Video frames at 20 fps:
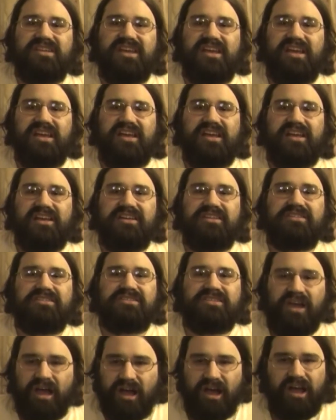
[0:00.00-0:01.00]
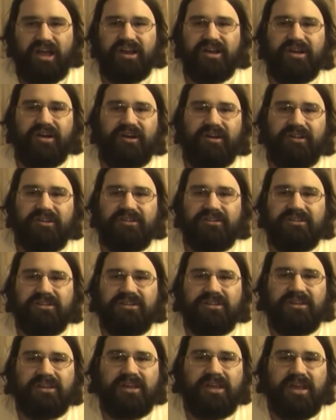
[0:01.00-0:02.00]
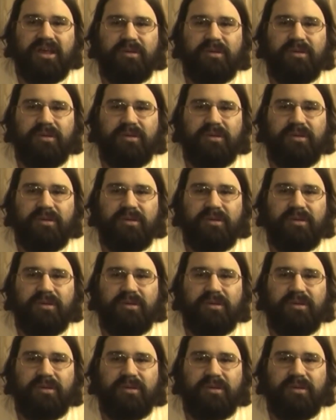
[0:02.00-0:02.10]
the title